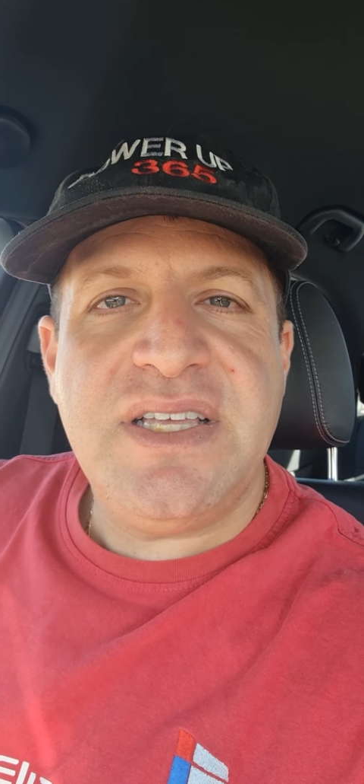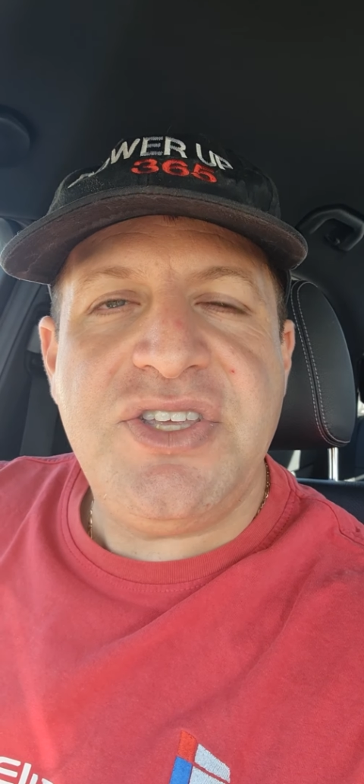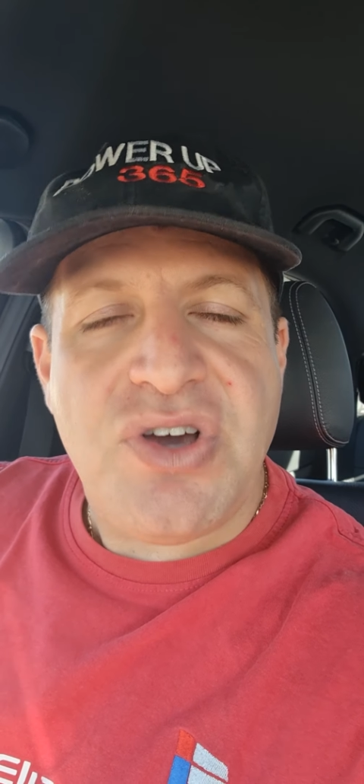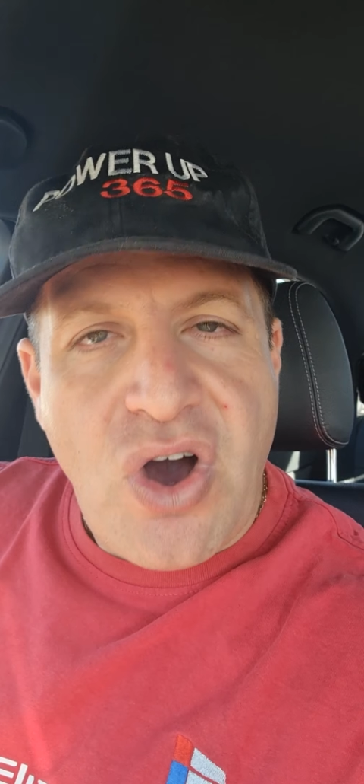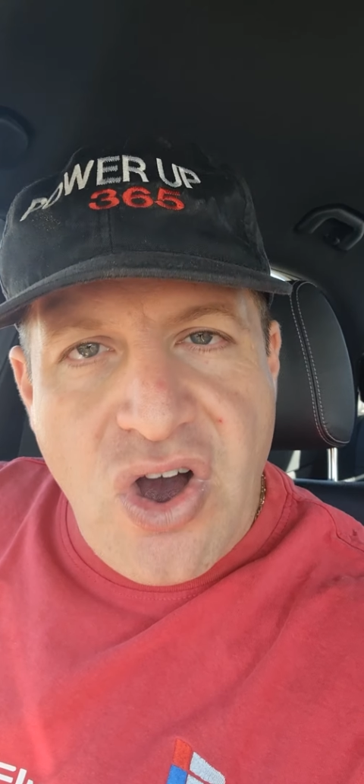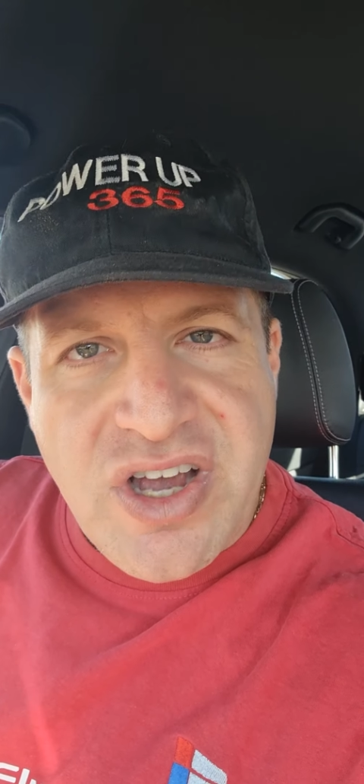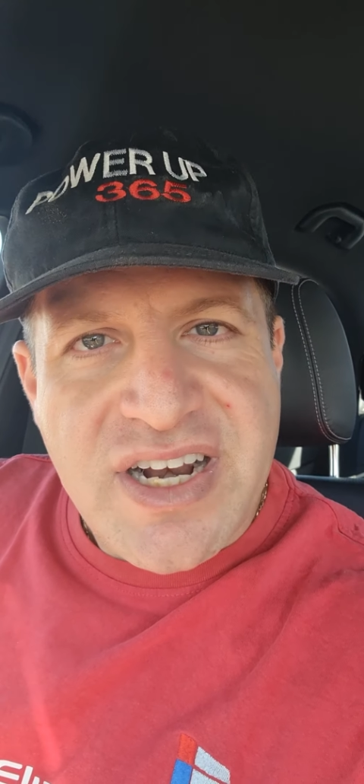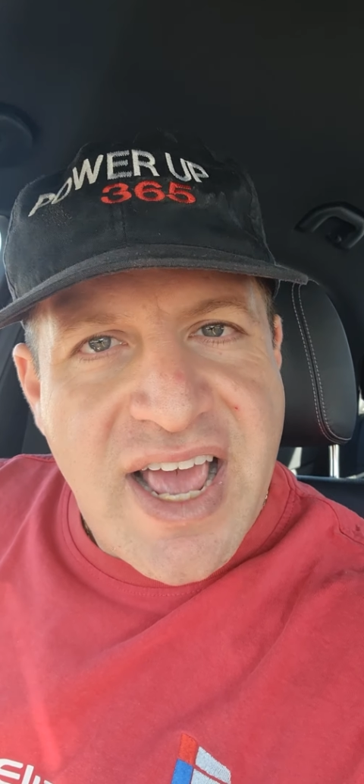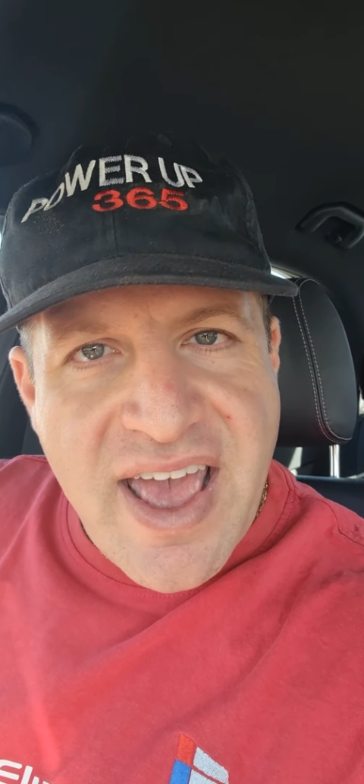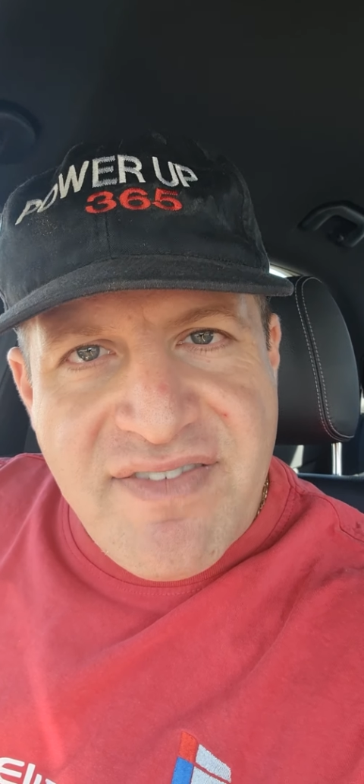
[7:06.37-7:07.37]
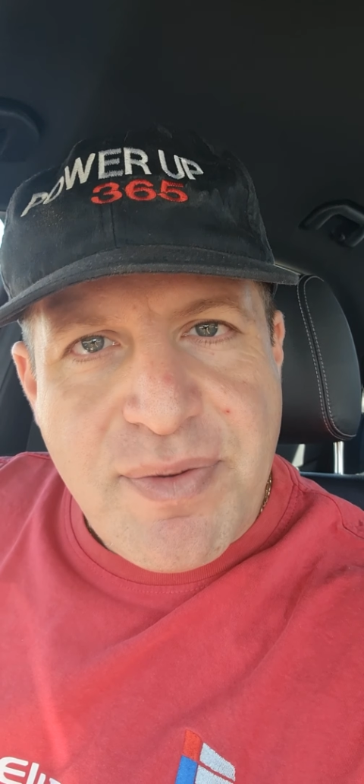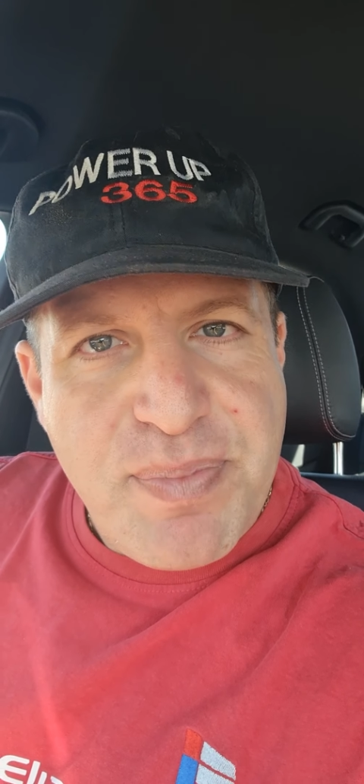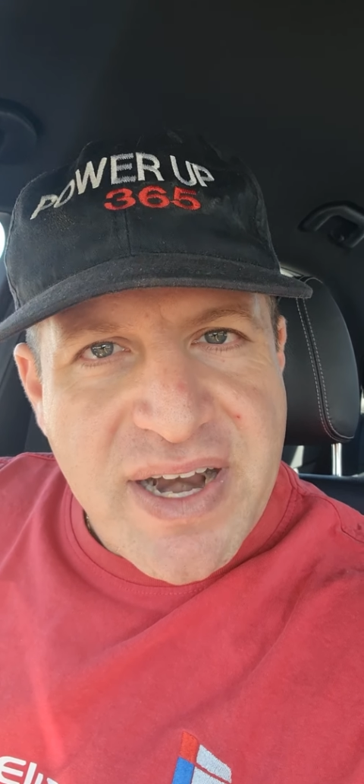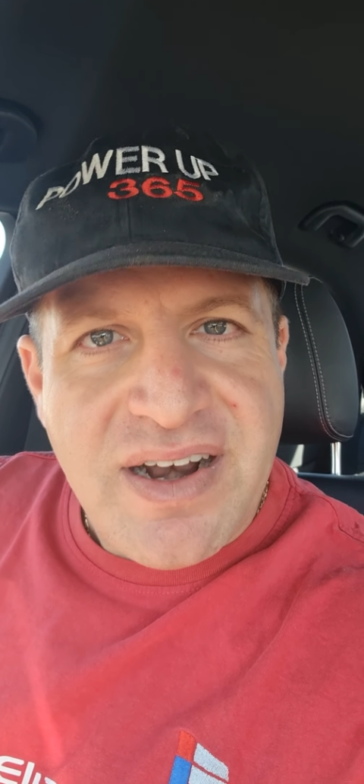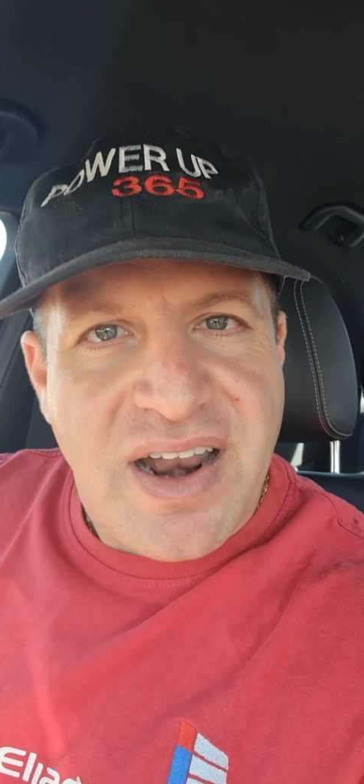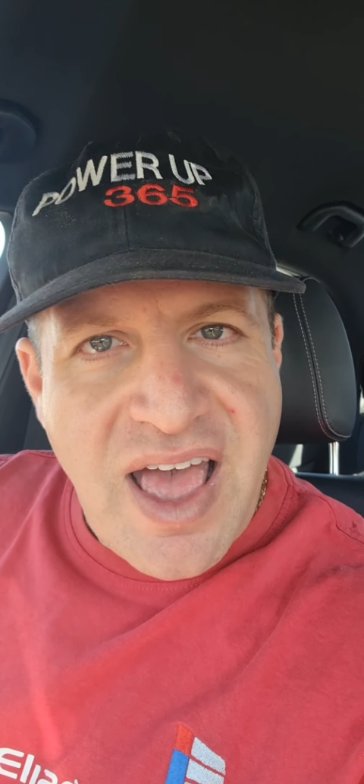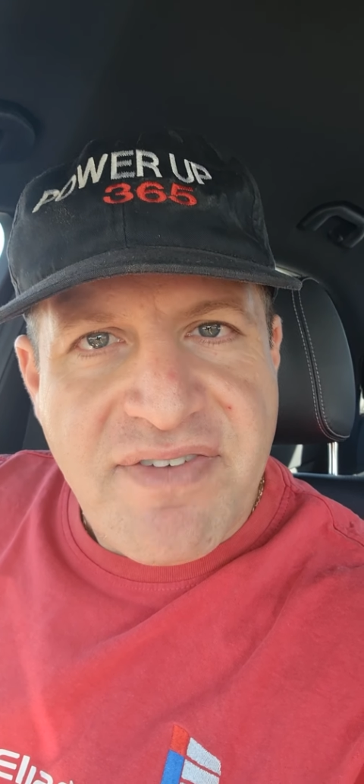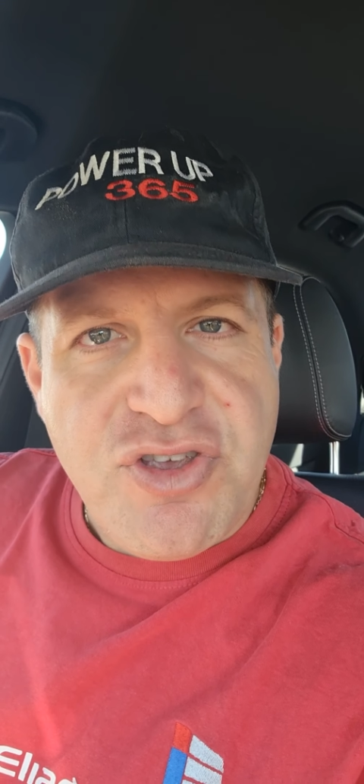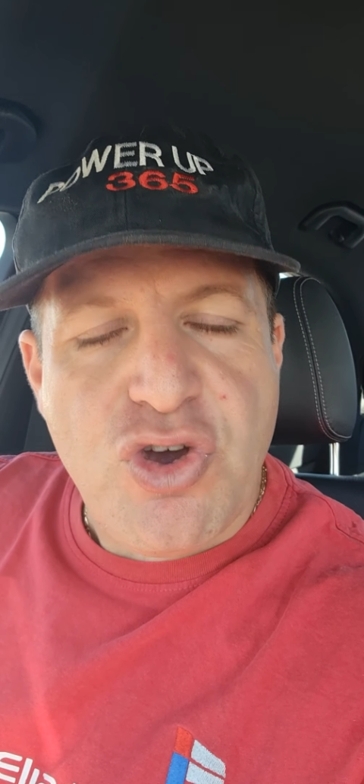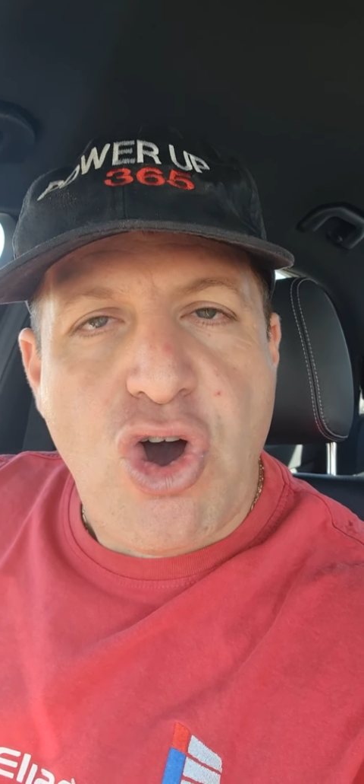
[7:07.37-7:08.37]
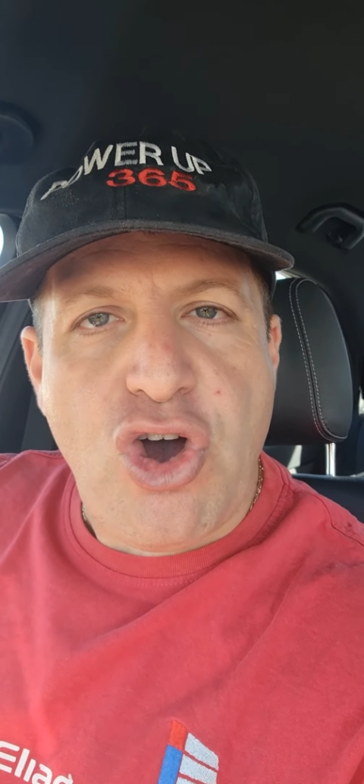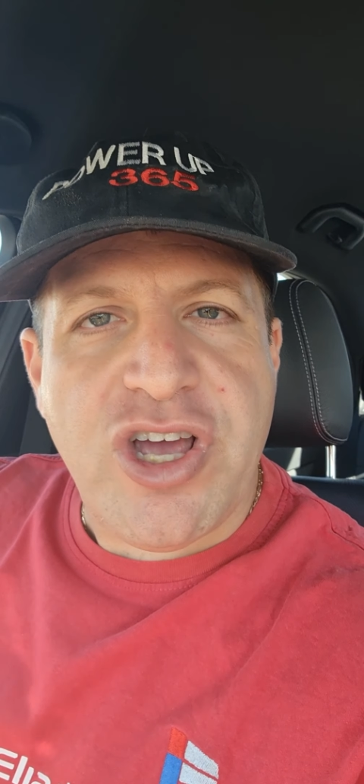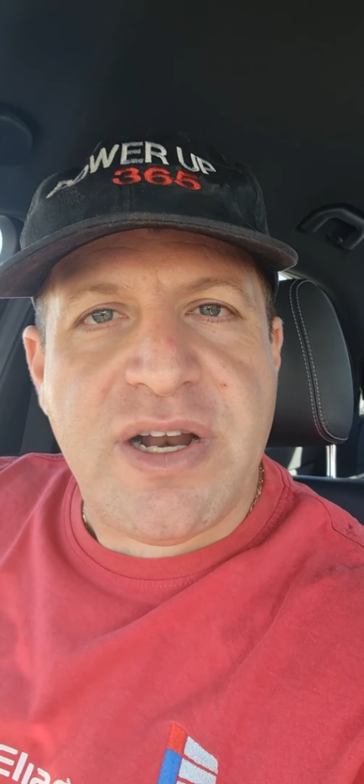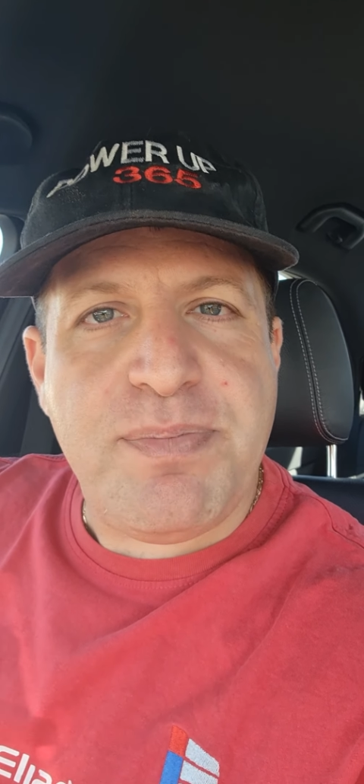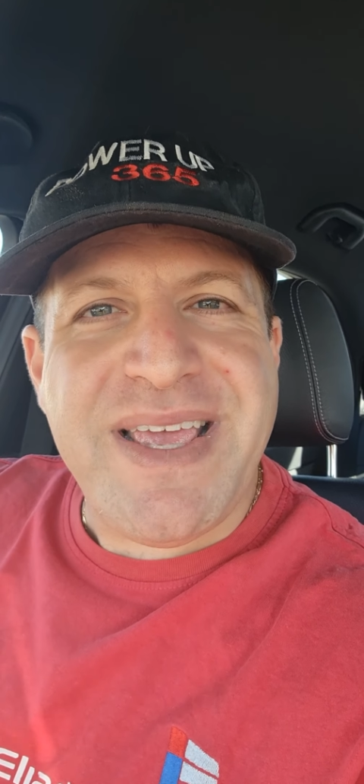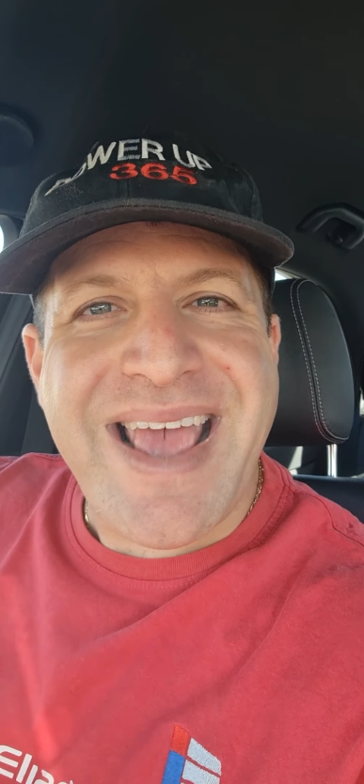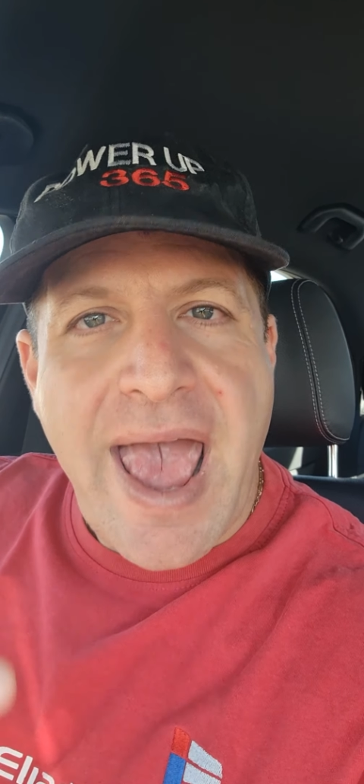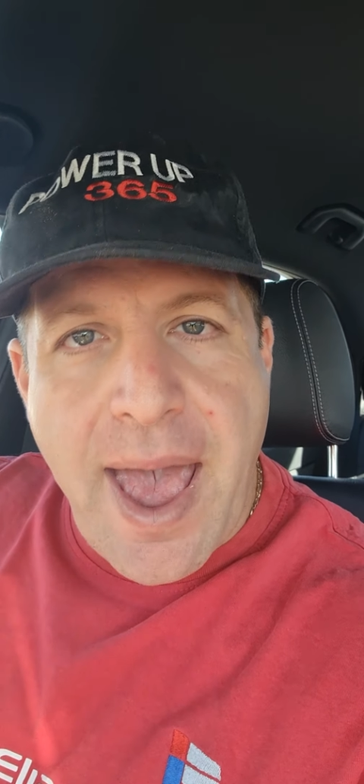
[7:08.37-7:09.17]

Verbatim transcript: you are going to have a better life you are going to be